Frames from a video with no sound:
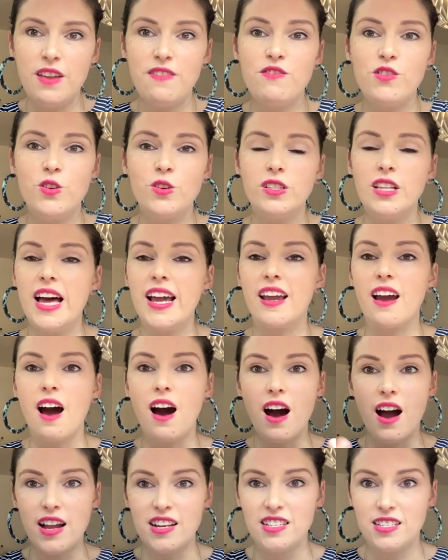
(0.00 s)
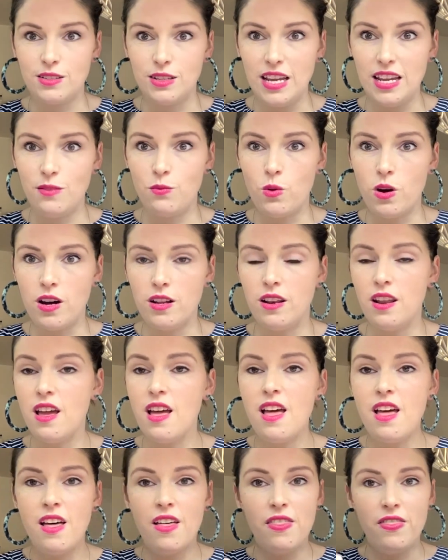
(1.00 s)
If you're like, I just need one
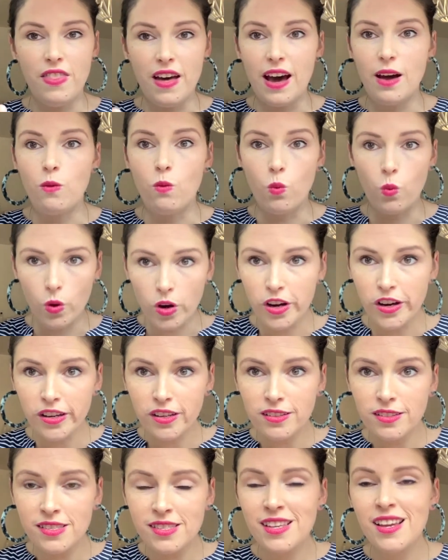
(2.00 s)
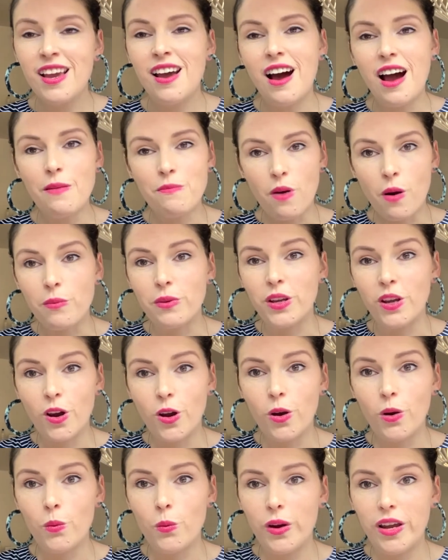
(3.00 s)
that works, I'd probably
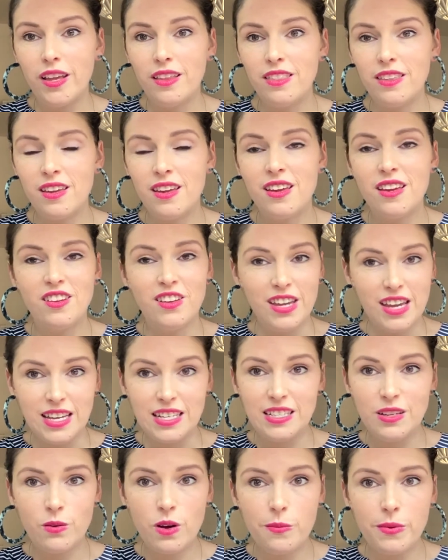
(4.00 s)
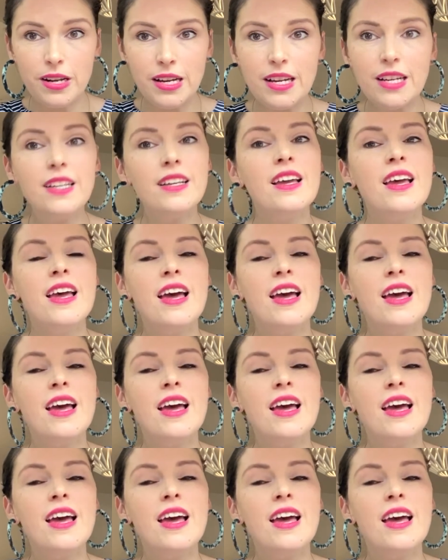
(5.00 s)
go with your EasyWebinar.